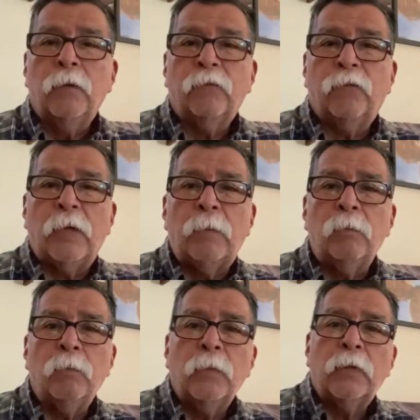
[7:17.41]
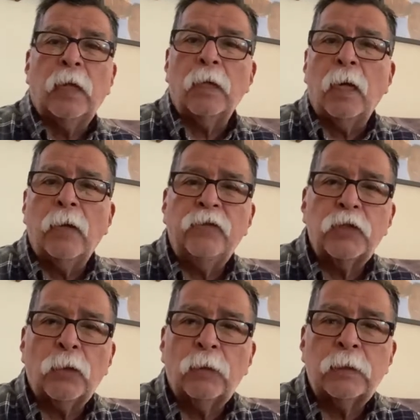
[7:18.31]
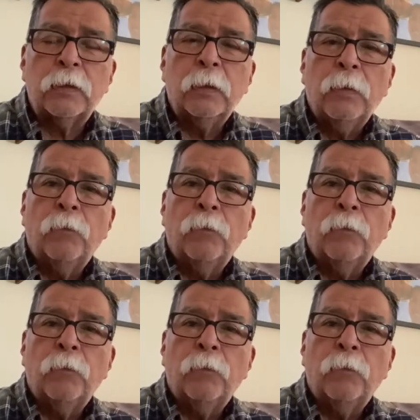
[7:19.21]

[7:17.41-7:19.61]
from the life she was